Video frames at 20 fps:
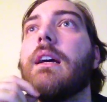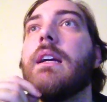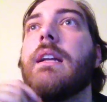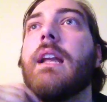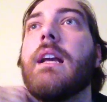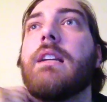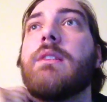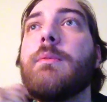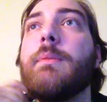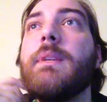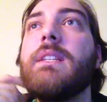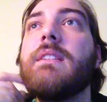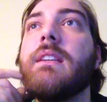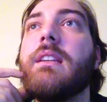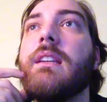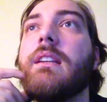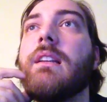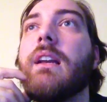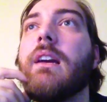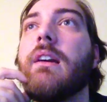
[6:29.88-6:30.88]
Next would be
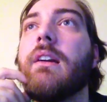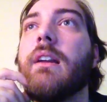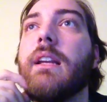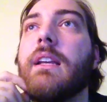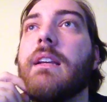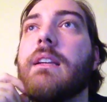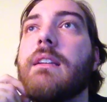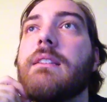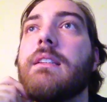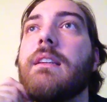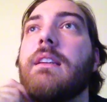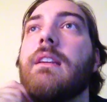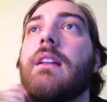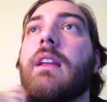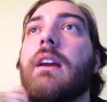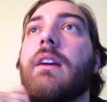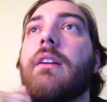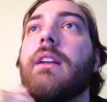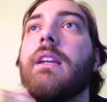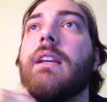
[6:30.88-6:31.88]
Singularity.
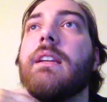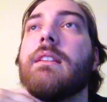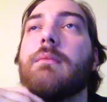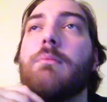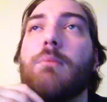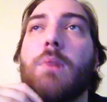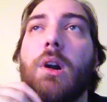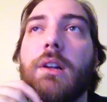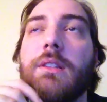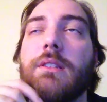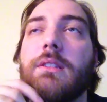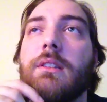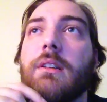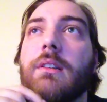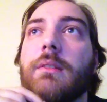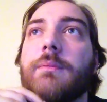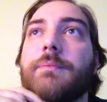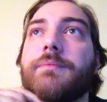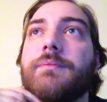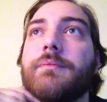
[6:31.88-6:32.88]
Singularity is a
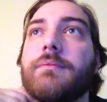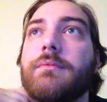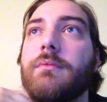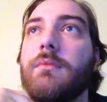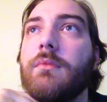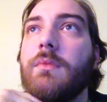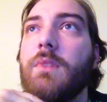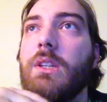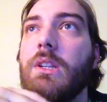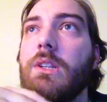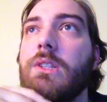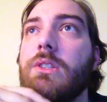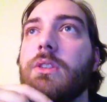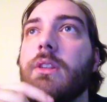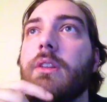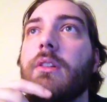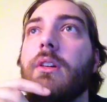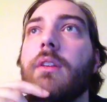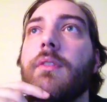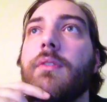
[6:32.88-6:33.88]
monster. So
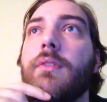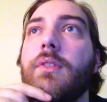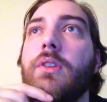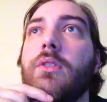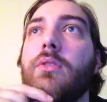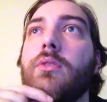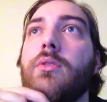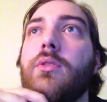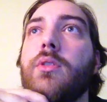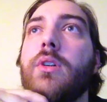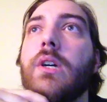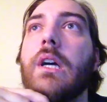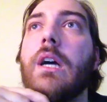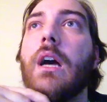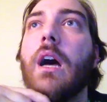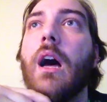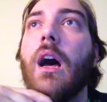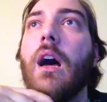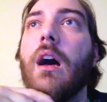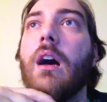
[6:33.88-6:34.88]
there are a few
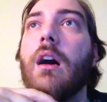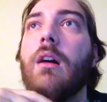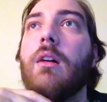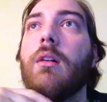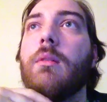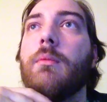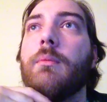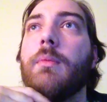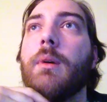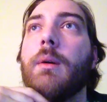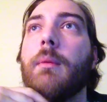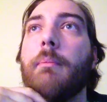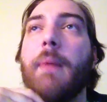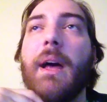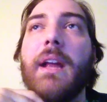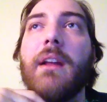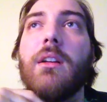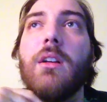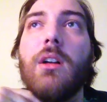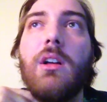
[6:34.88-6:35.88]

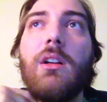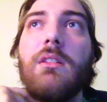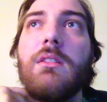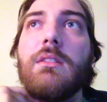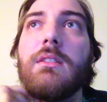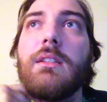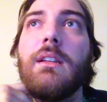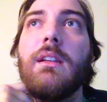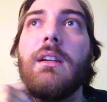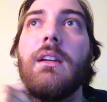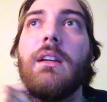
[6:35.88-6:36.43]
meta calls